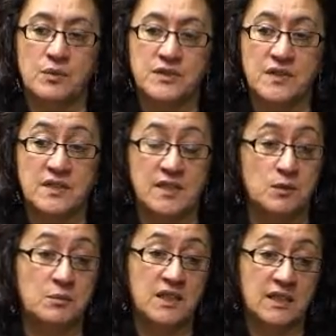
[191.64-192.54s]
was the Te Reo
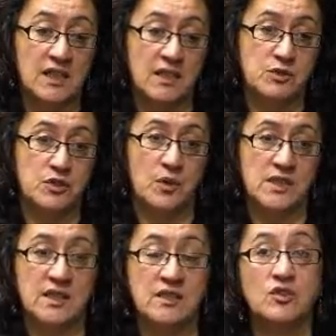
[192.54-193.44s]
Māori claim to the
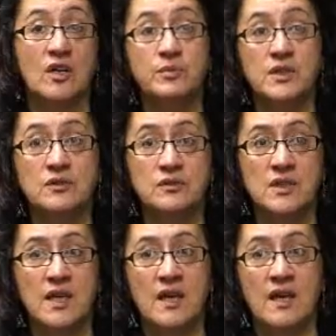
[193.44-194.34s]
Waitangi Tribunal,
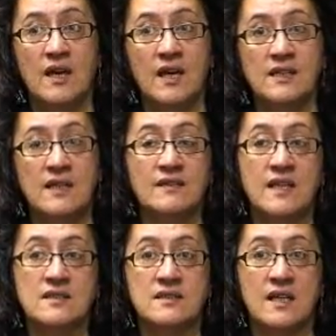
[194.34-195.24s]
and at
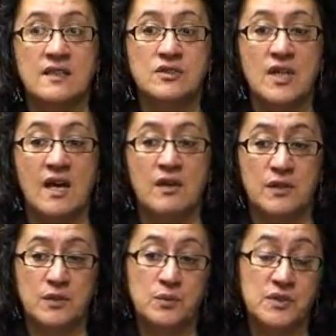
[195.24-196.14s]
that stage our
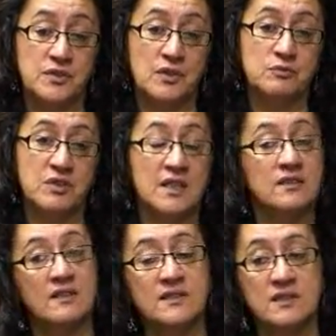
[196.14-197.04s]
reo was not
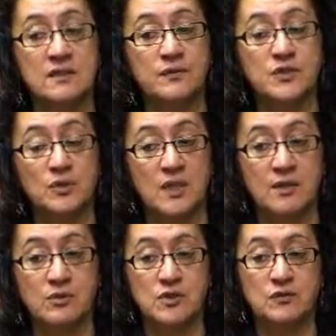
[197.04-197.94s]
recognised as an official
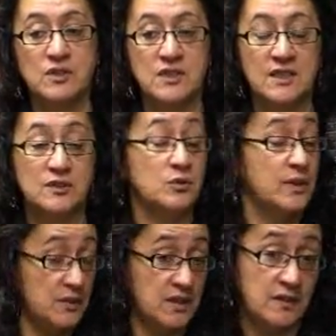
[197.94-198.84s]
language of New Zealand or
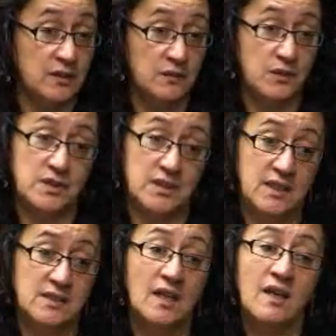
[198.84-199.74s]
even in the
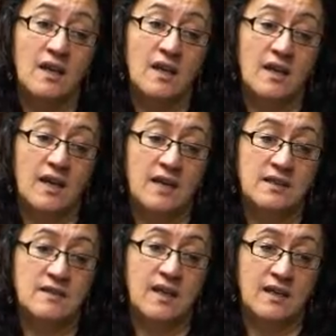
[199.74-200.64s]
universities. And
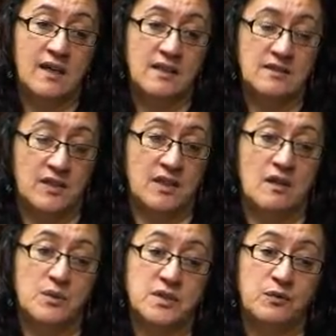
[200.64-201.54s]
in that case, I think I
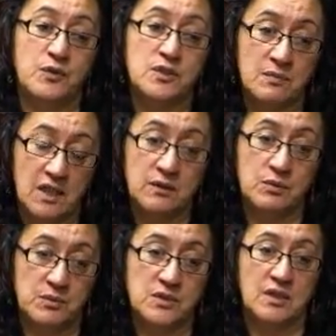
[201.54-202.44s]
was the first Māori
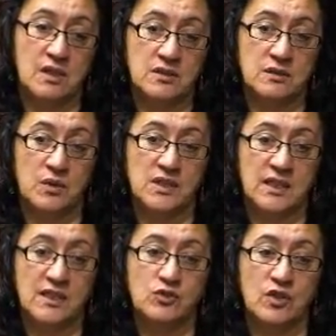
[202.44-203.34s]
woman to go to the
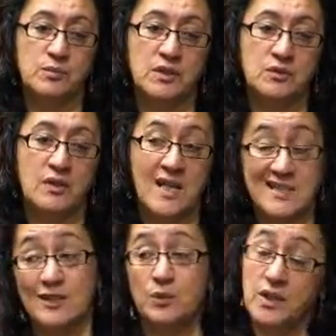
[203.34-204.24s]
Waitangi Tribunal as
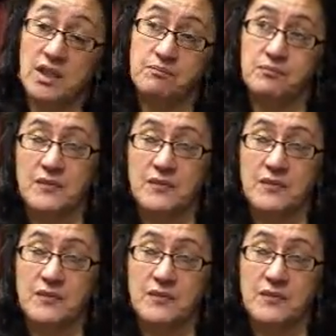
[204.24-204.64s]
a lawyer.